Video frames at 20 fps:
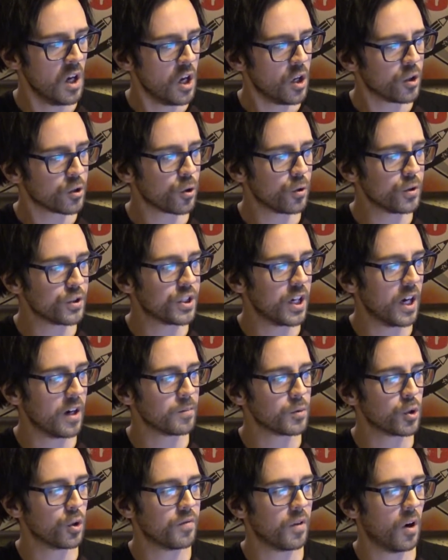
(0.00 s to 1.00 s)
So in
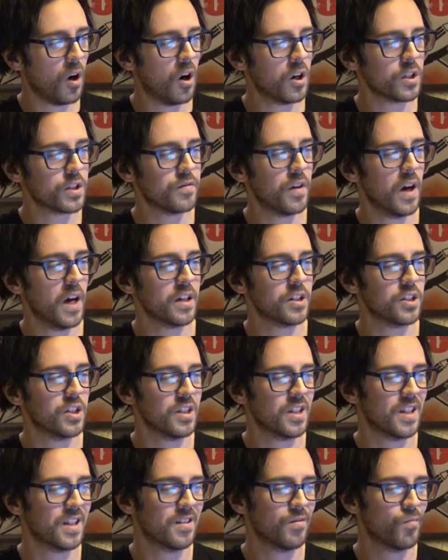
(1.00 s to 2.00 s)
terms of artifacts
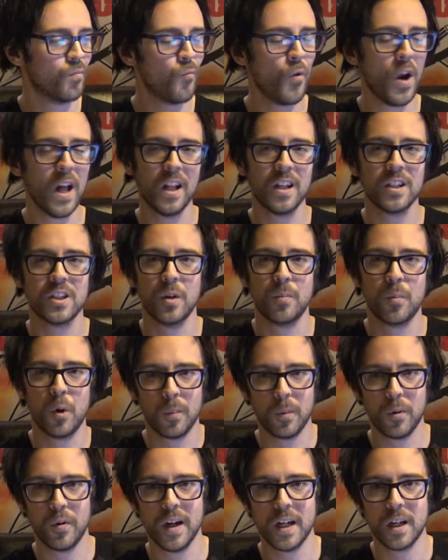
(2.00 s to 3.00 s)
and relics I'd
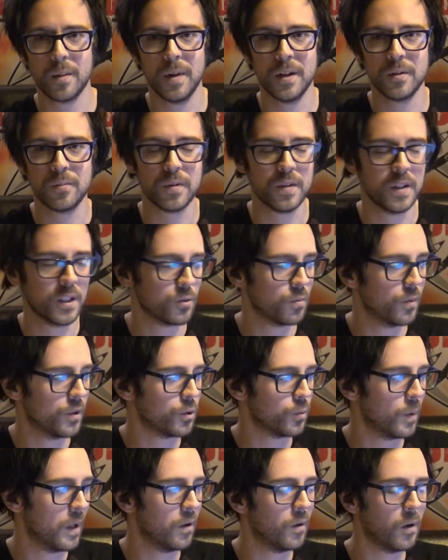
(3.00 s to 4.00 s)
probably recommend for this one
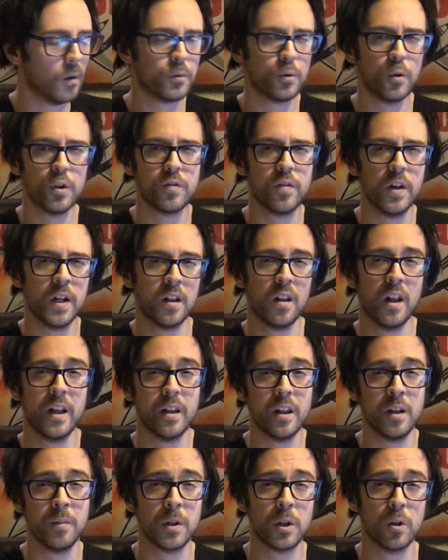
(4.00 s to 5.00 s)
as well. I'll do this very
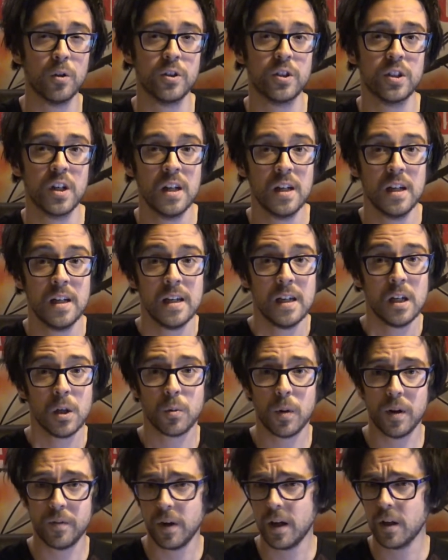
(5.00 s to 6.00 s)
lightly because,
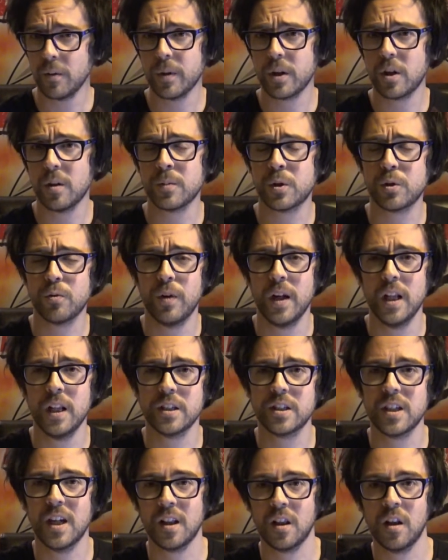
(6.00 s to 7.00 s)
quite frankly, when it comes to
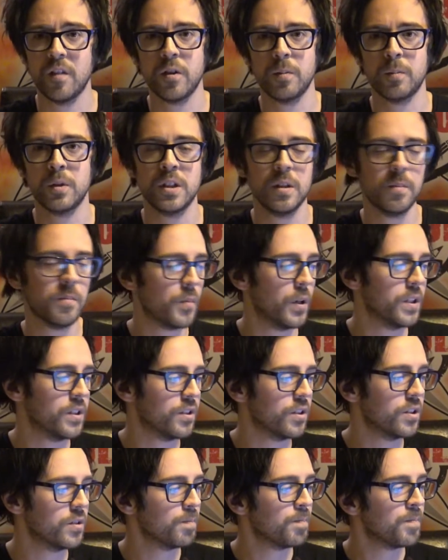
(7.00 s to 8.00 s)
relics, I love them on Demon
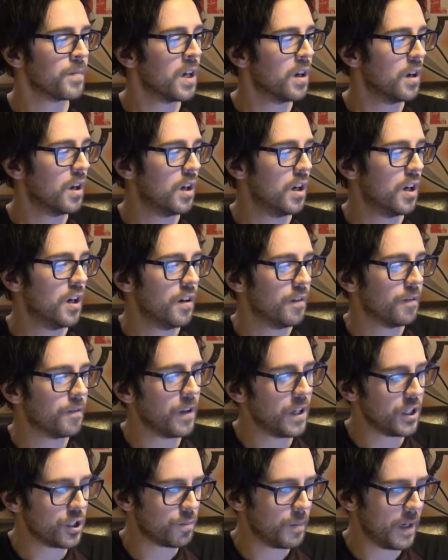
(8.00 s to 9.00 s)
Princes.
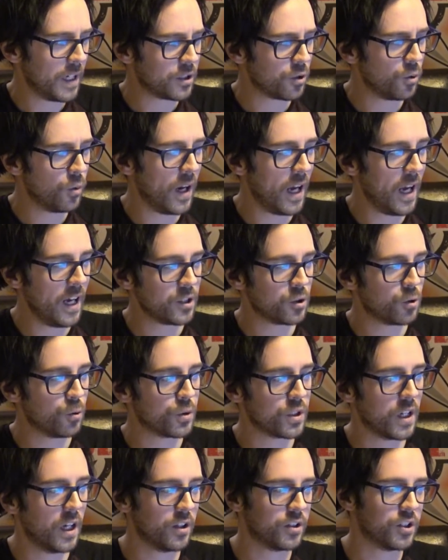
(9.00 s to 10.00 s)
Flesh Metal
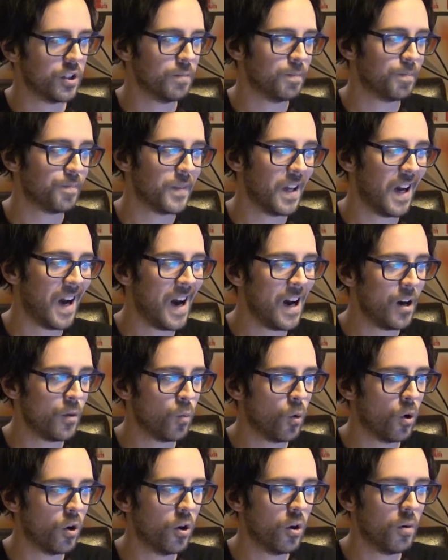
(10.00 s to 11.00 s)
Exoskeleton,
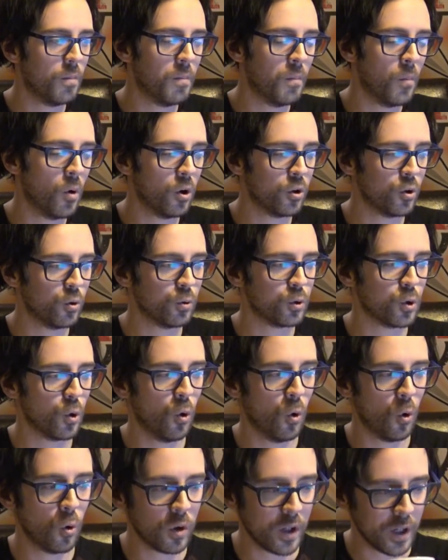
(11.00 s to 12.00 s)
Iron Warrior
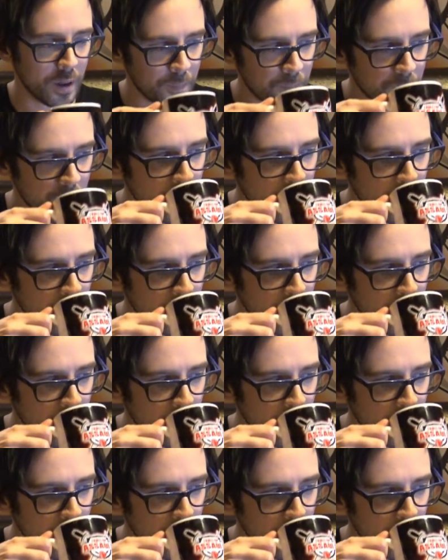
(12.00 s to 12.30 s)
models only.